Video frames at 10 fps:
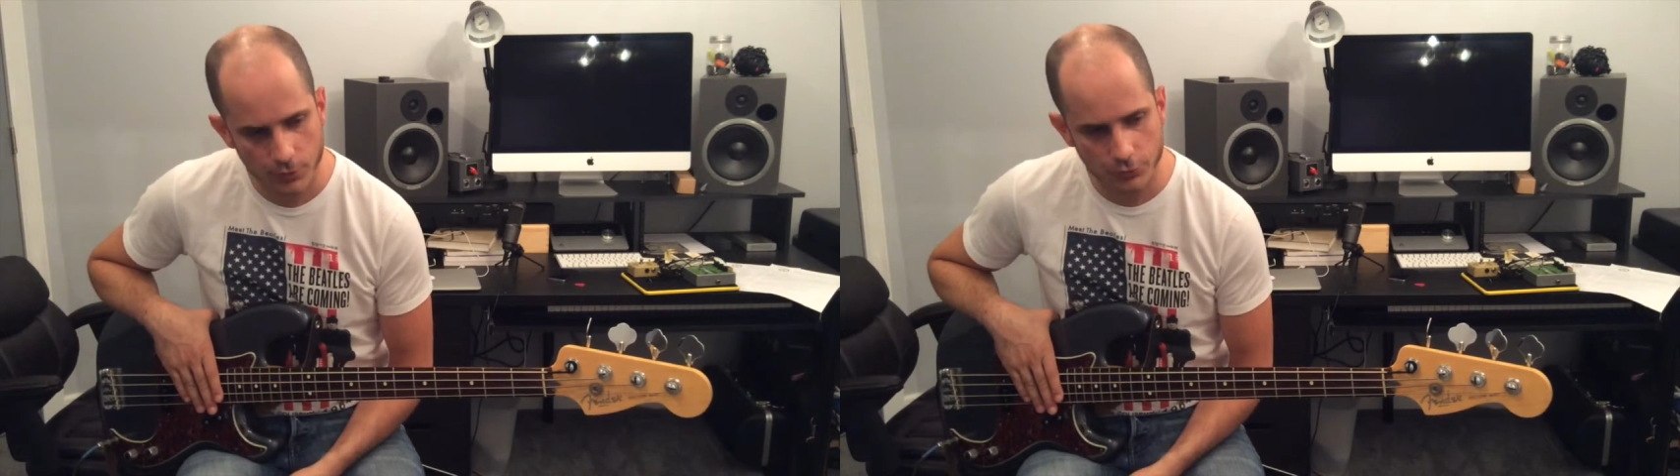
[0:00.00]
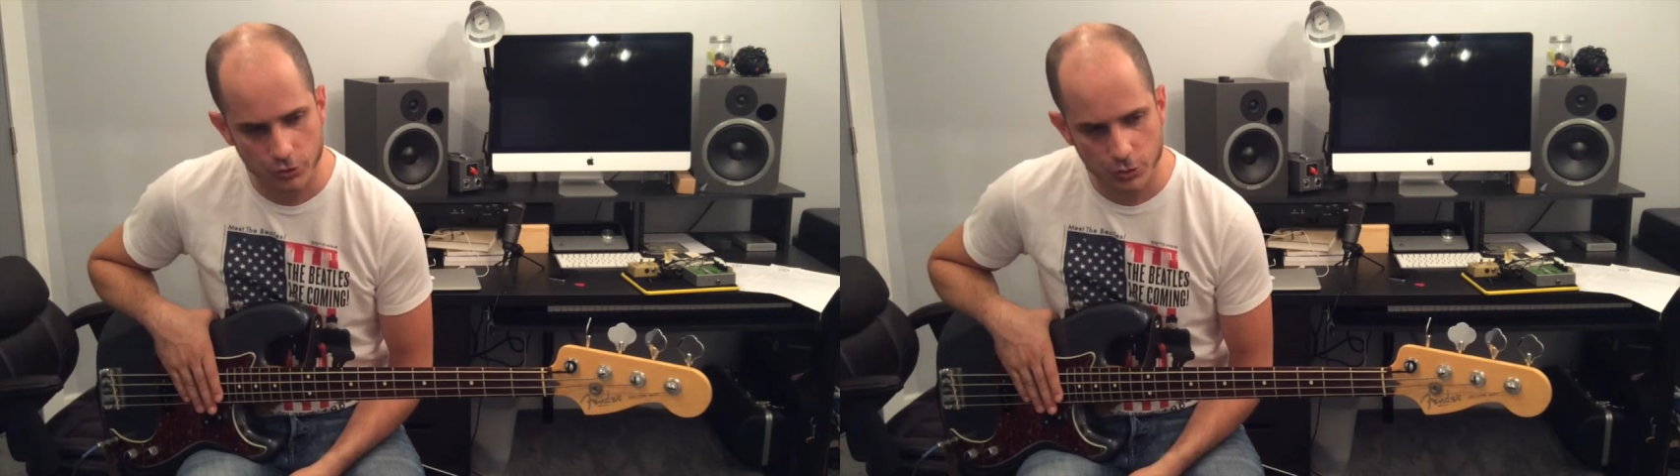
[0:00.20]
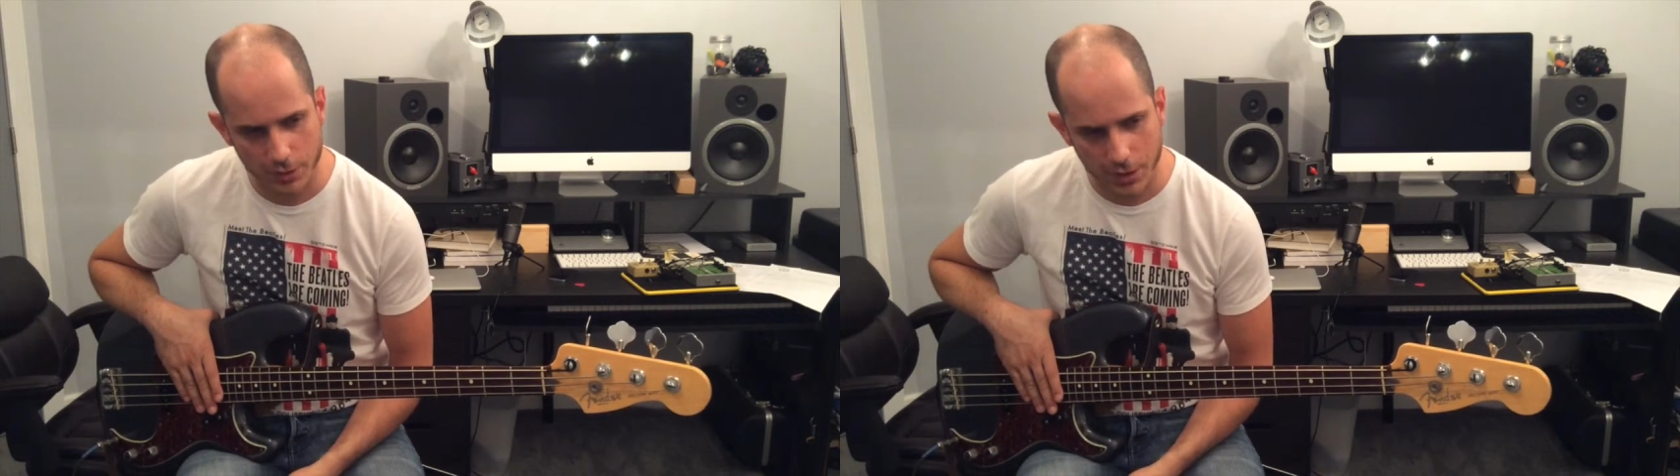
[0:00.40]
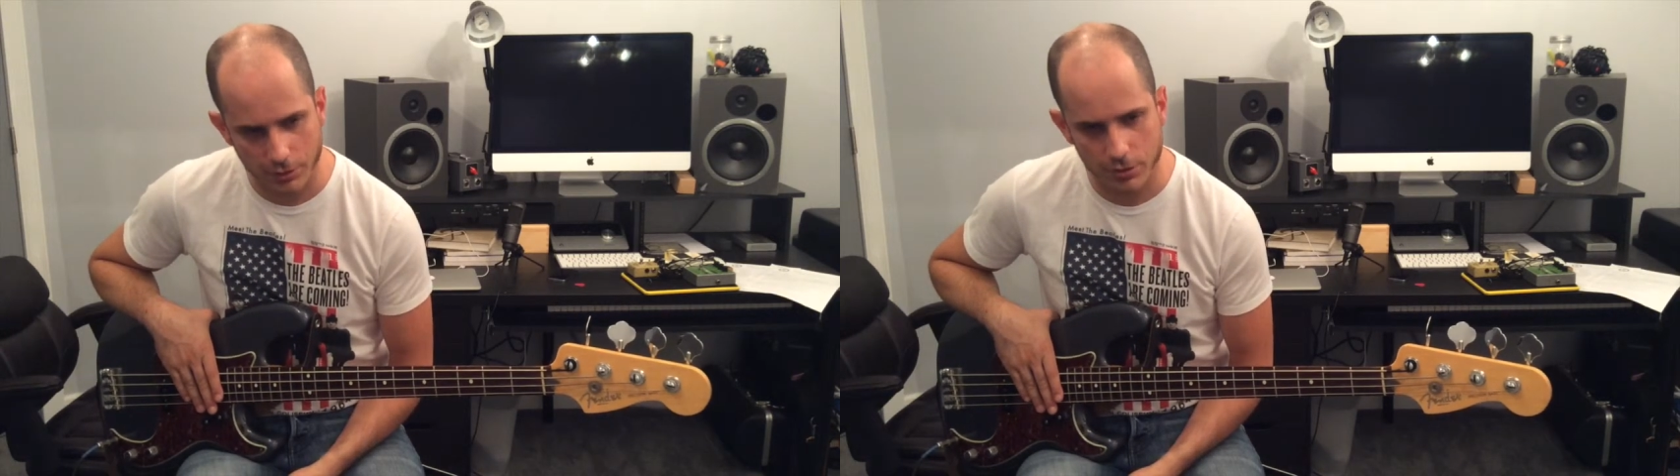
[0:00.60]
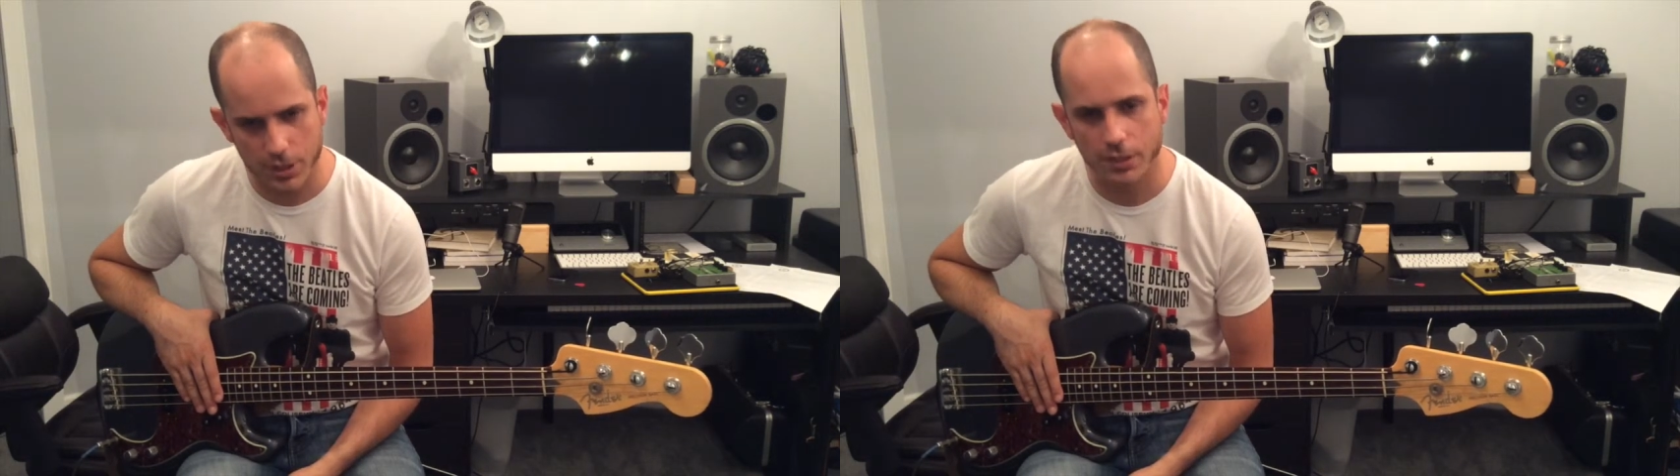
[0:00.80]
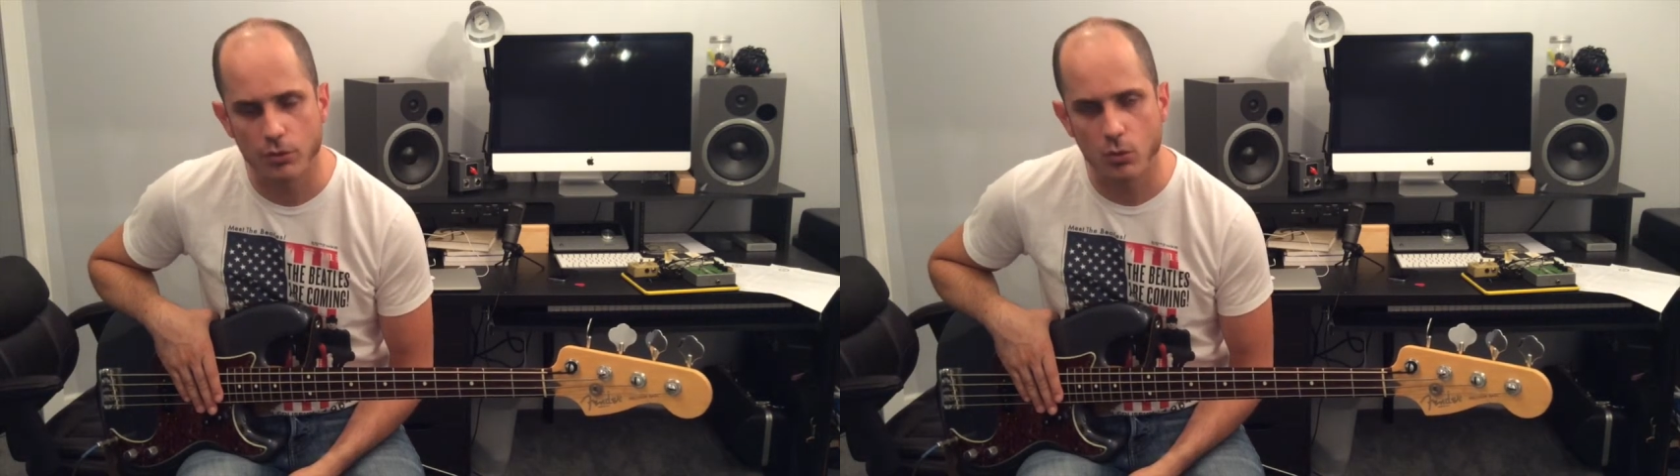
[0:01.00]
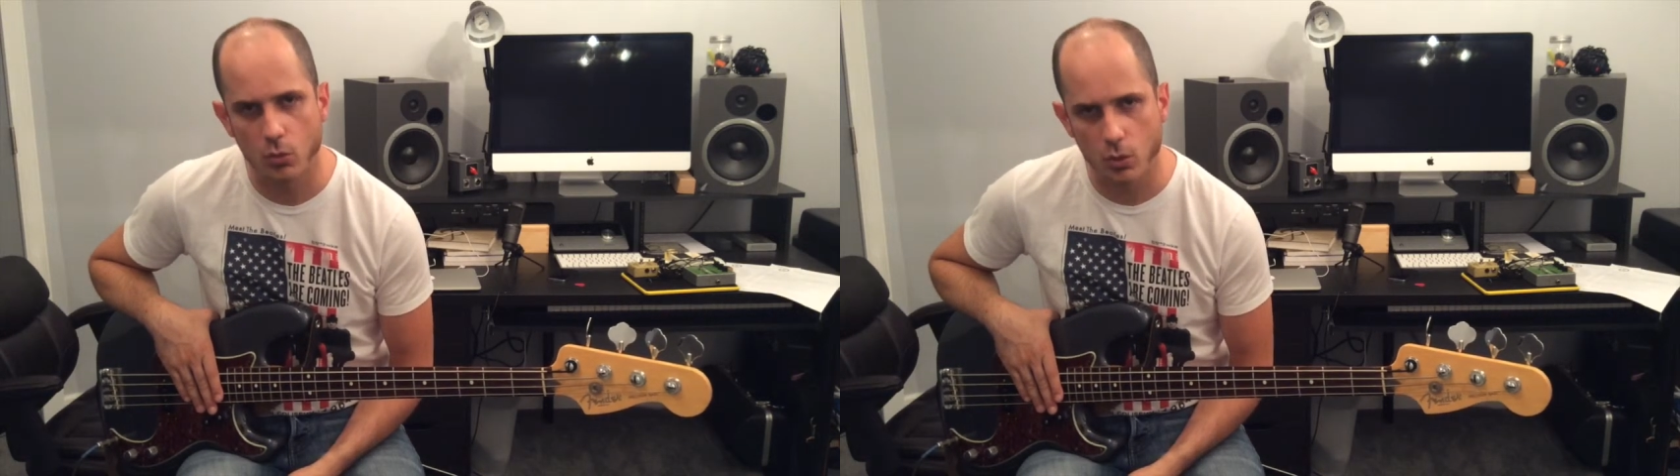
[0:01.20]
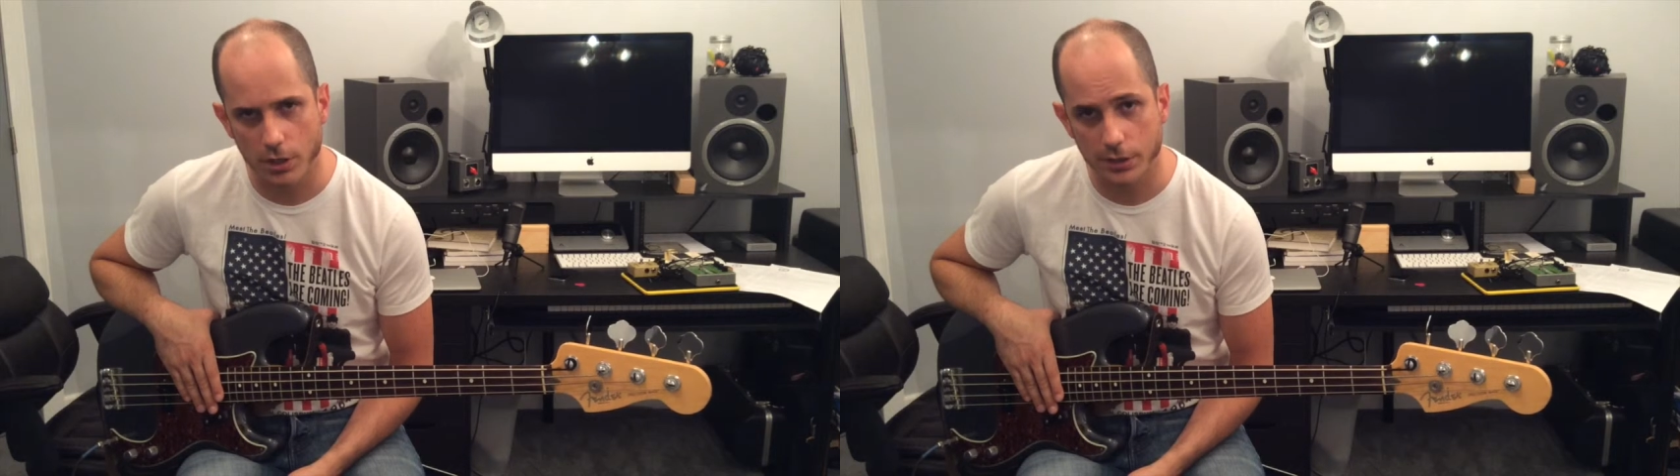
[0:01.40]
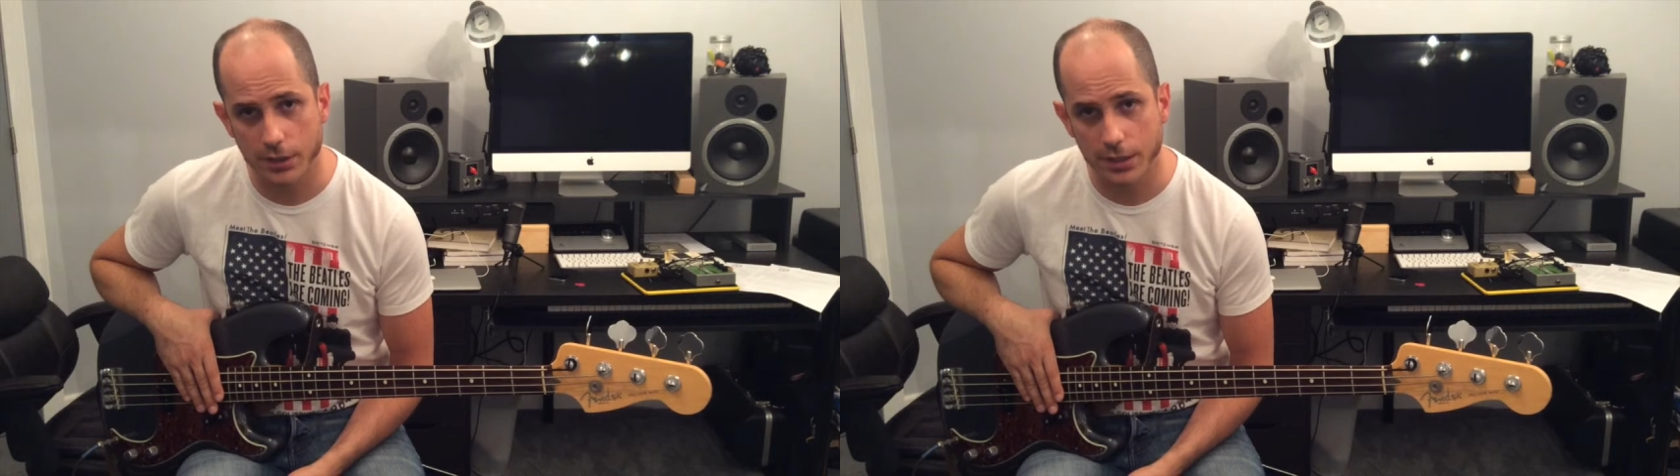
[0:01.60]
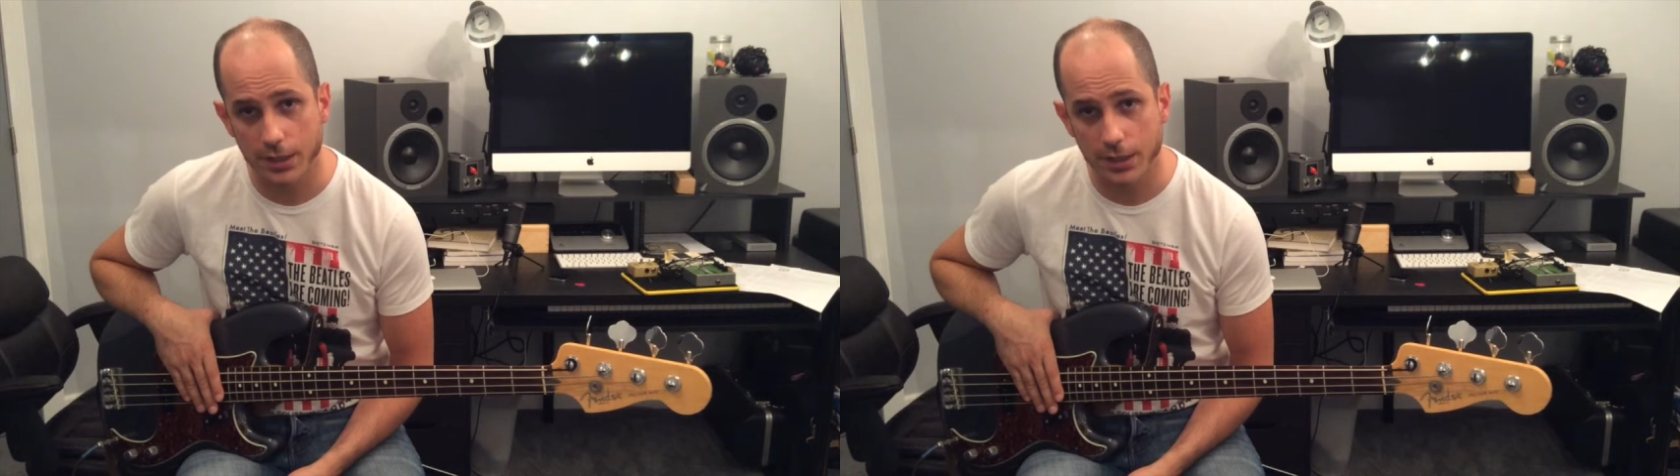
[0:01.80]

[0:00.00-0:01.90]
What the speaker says: So you should be counting your head. 1